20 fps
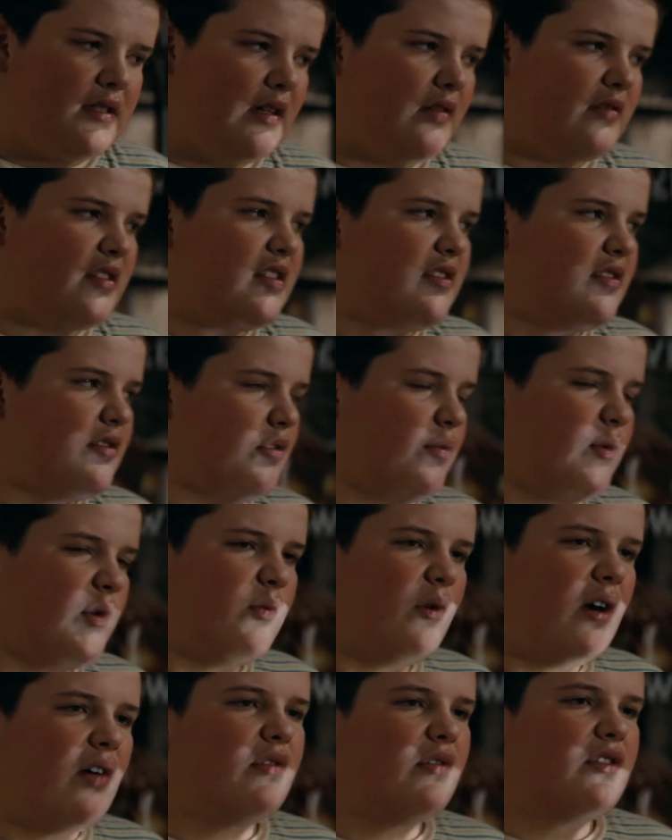As far as I
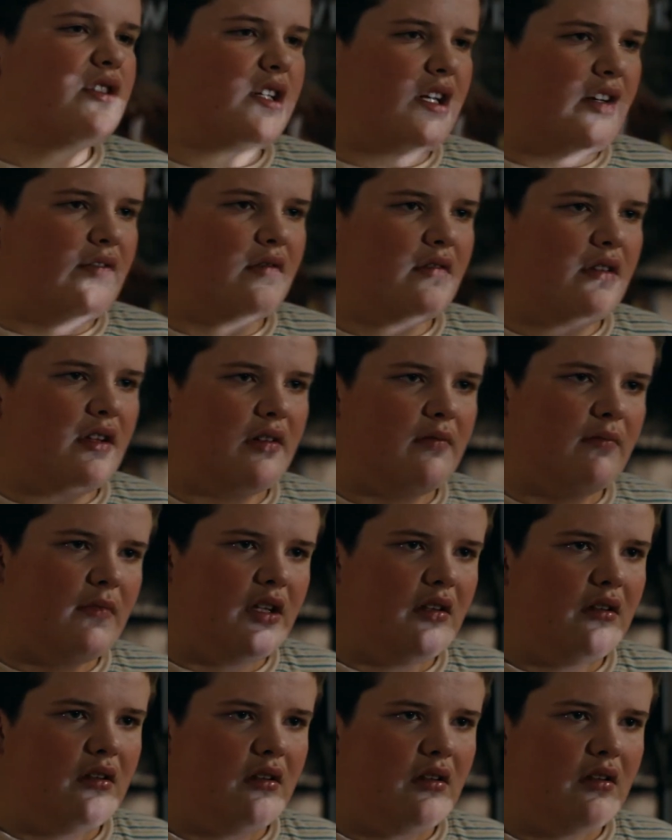know, he was one of only
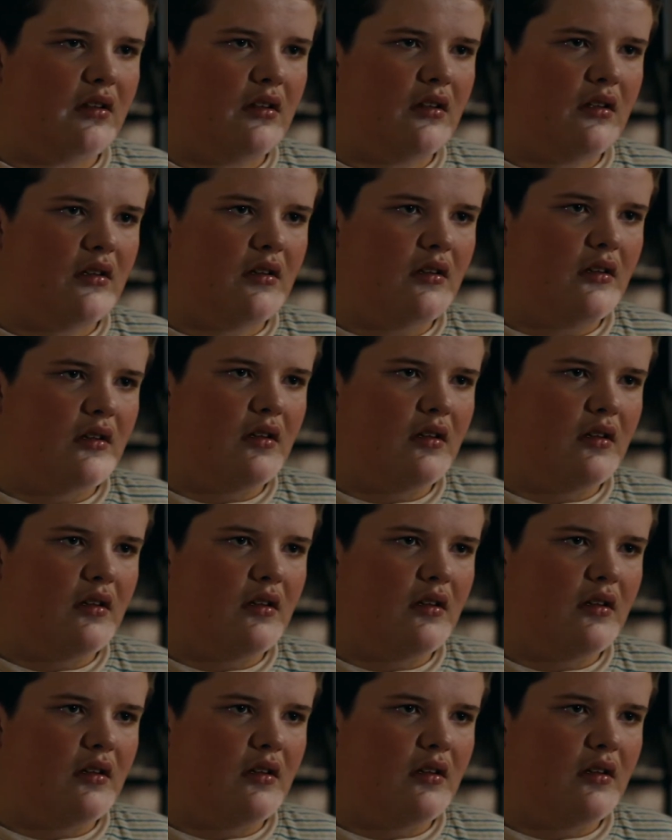2 movies